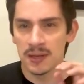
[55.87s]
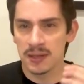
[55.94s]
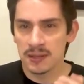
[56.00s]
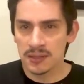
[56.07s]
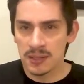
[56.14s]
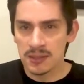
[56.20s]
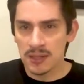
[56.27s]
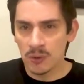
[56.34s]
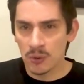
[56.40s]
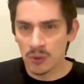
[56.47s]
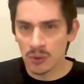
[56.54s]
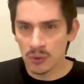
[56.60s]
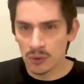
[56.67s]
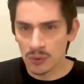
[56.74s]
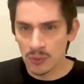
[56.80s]
Just like,
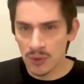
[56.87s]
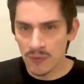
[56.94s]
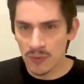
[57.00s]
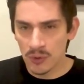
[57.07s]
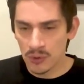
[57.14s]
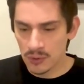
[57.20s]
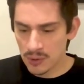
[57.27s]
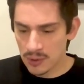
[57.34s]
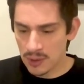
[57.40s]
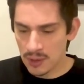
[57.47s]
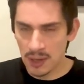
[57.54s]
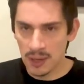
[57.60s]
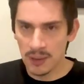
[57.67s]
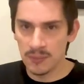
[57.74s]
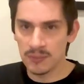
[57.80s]
or if you're
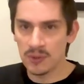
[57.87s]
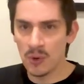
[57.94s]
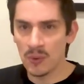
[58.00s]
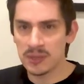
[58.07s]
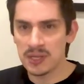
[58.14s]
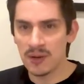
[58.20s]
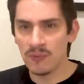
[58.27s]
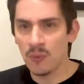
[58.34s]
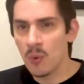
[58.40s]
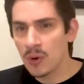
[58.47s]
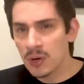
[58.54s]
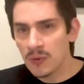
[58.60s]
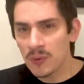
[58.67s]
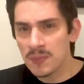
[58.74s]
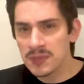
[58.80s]
going to have water
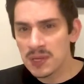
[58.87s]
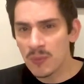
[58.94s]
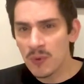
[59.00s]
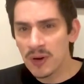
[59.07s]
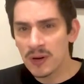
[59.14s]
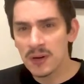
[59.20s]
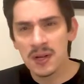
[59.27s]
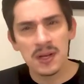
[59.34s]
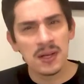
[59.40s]
from somewhere,